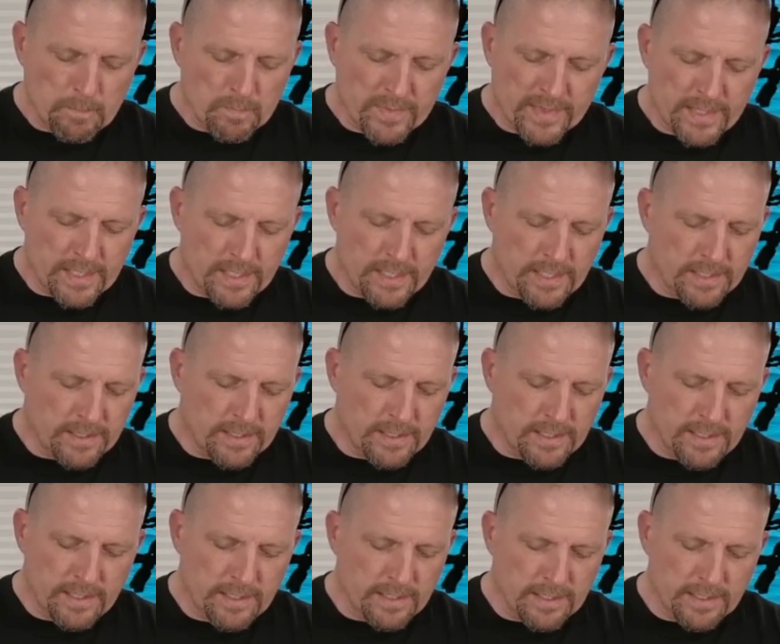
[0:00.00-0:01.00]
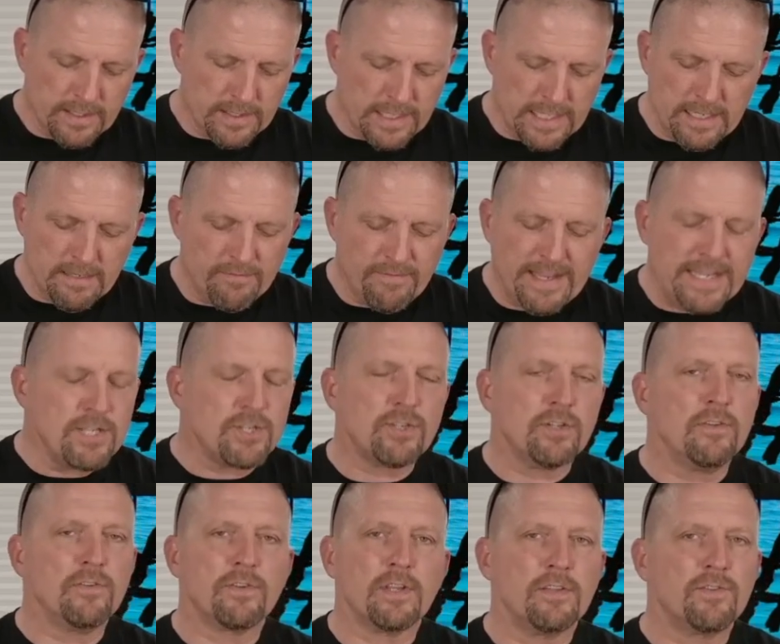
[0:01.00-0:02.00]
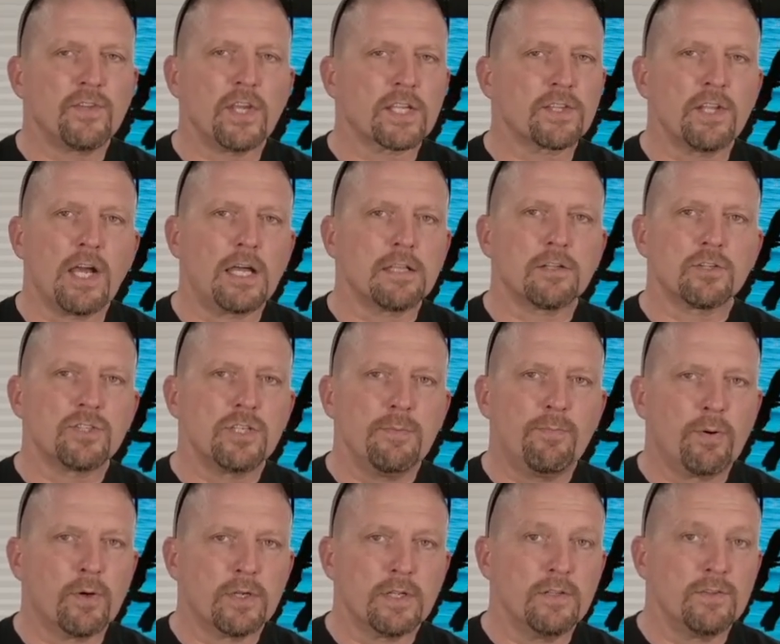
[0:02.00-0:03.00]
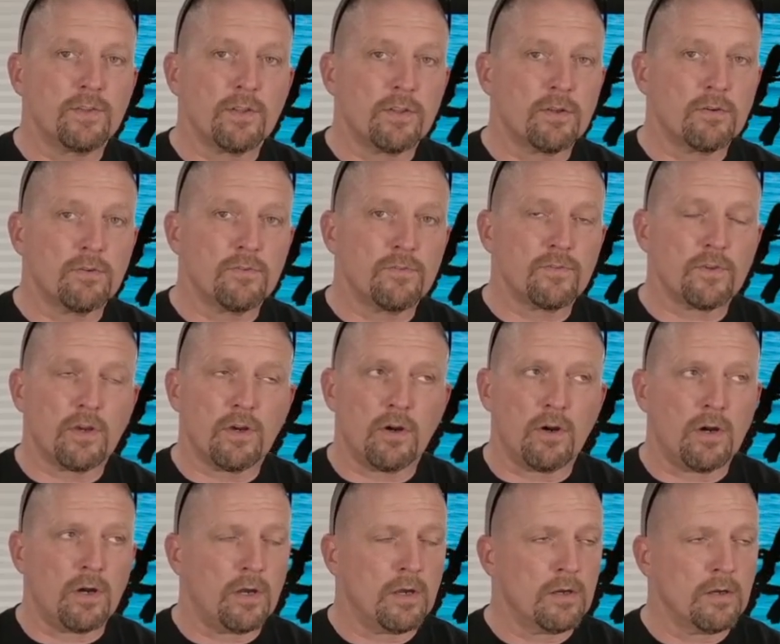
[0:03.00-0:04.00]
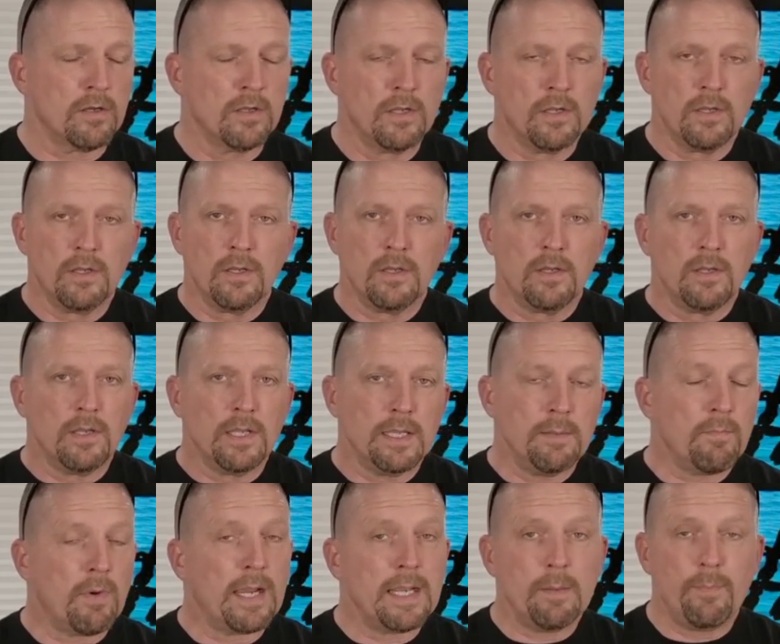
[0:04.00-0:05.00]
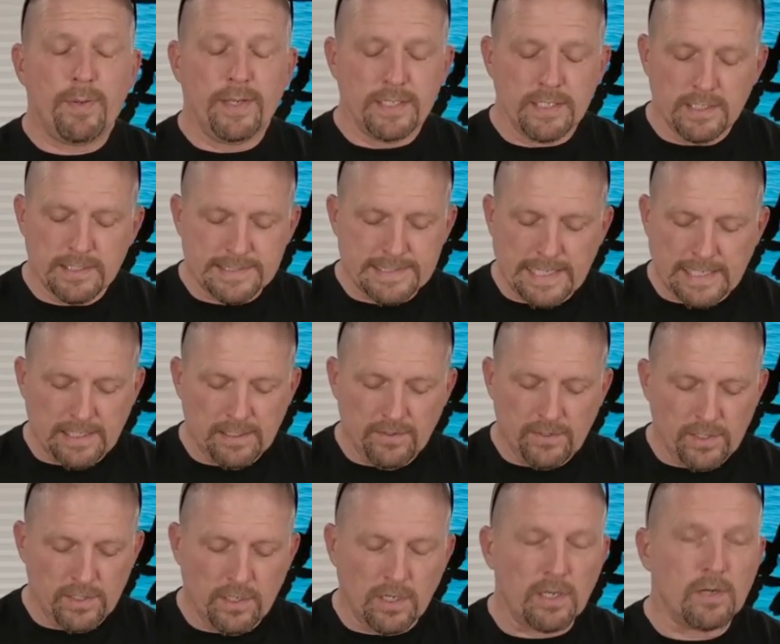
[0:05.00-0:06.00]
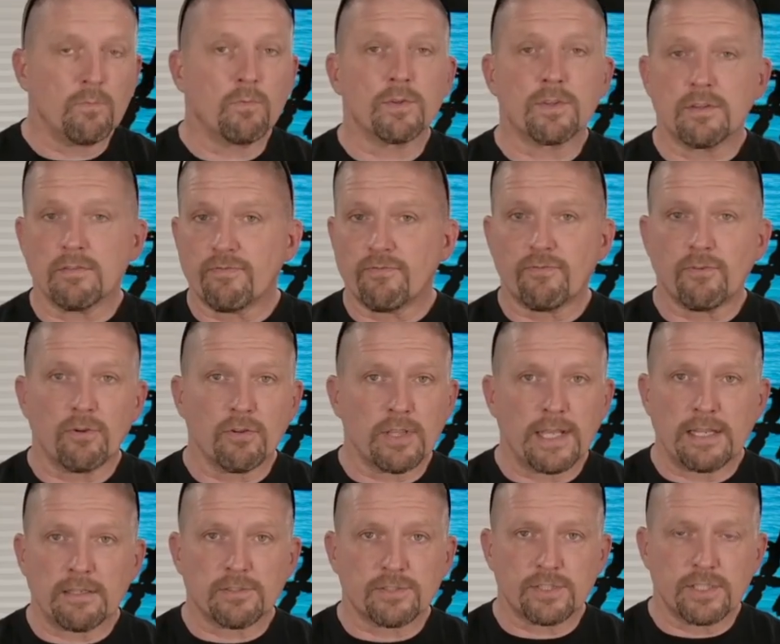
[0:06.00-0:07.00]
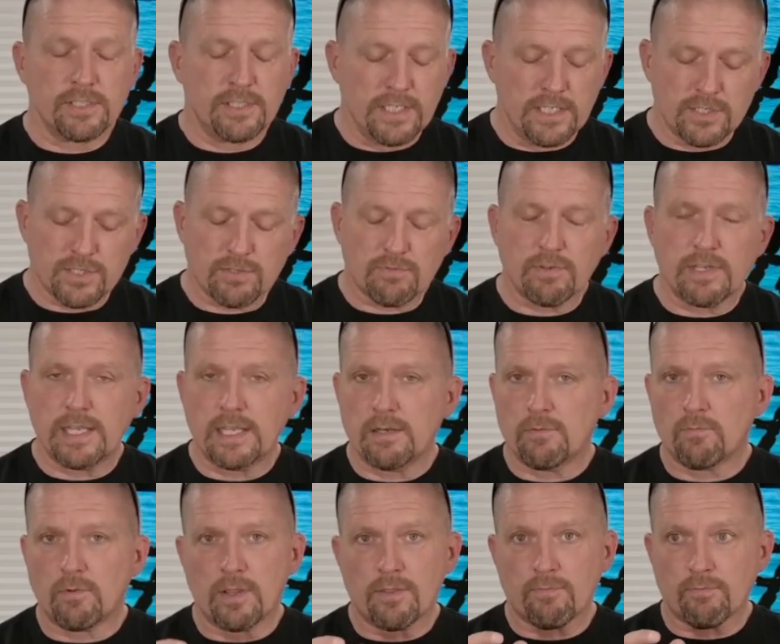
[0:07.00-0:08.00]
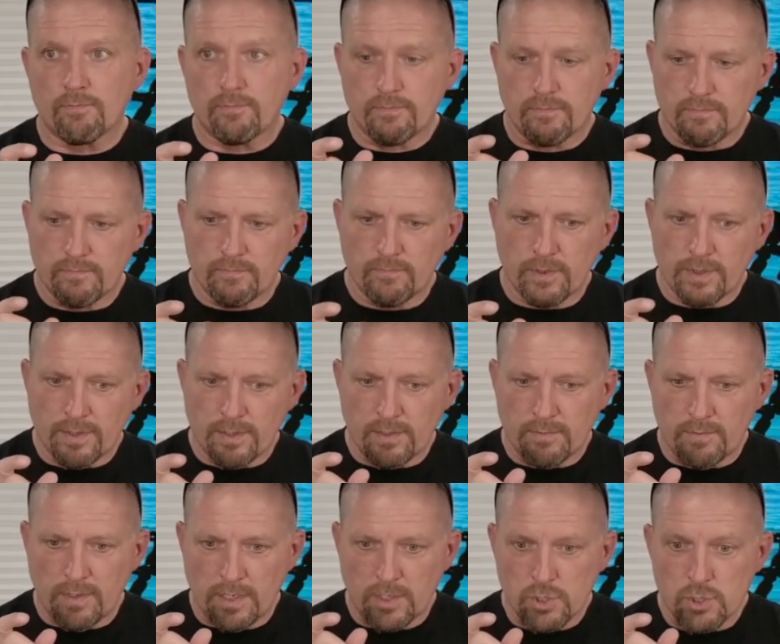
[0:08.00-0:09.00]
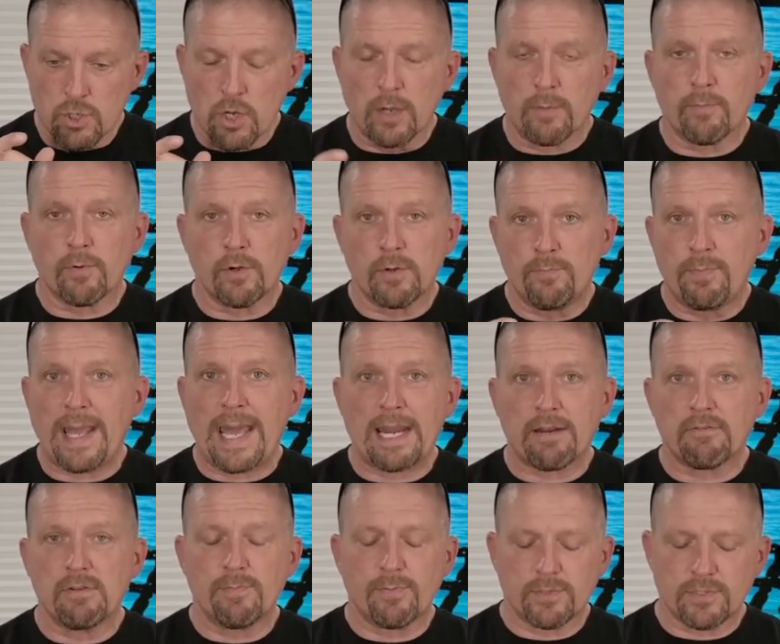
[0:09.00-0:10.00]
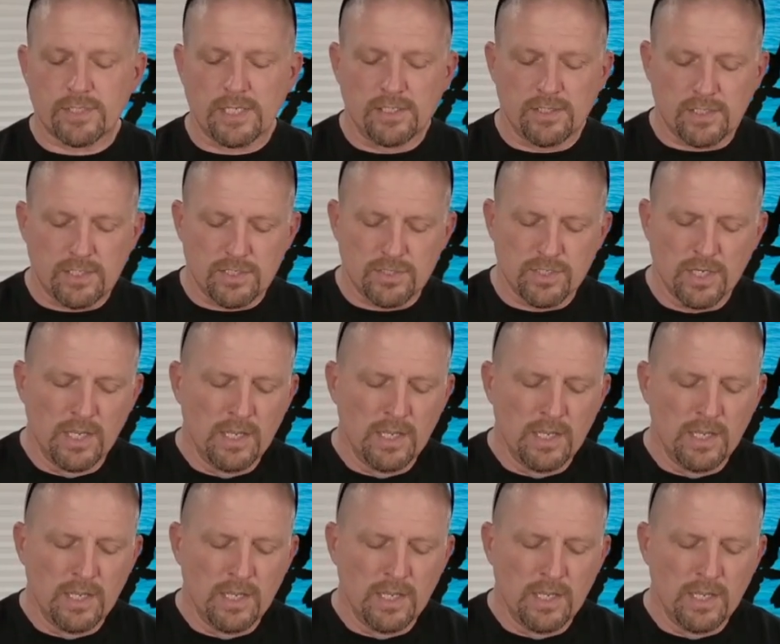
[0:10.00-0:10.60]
The innovations and technology put into those are, in my opinion, second to none, with the full LCD screen, with a numbered battery percentage,